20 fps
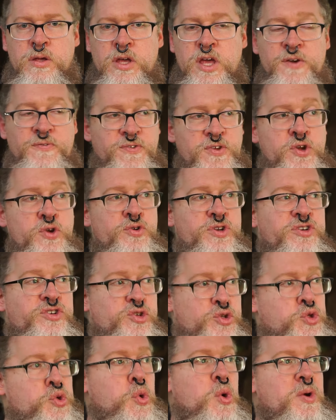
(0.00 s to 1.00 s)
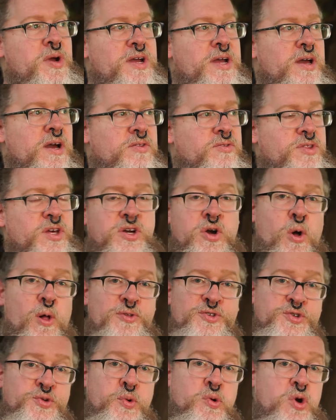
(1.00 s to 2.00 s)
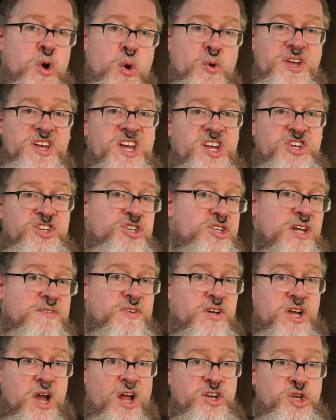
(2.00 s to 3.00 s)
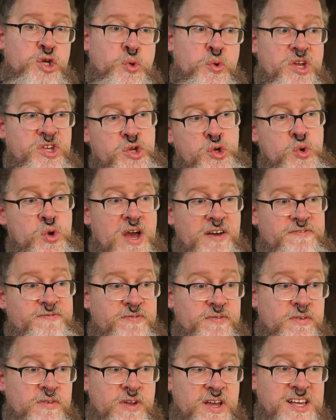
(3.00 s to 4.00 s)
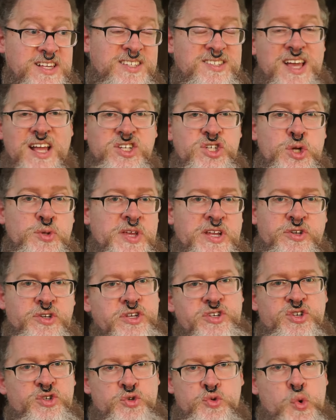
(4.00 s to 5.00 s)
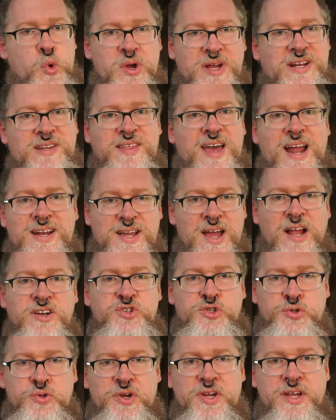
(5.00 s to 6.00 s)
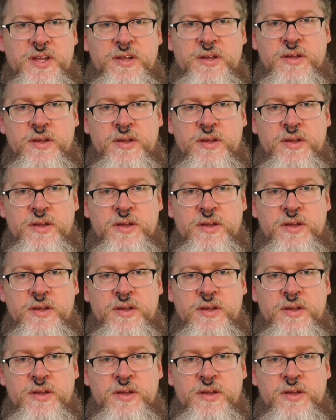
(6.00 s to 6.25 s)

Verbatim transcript: If you destroy the cultural cohesion of a country, you have essentially destroyed that country.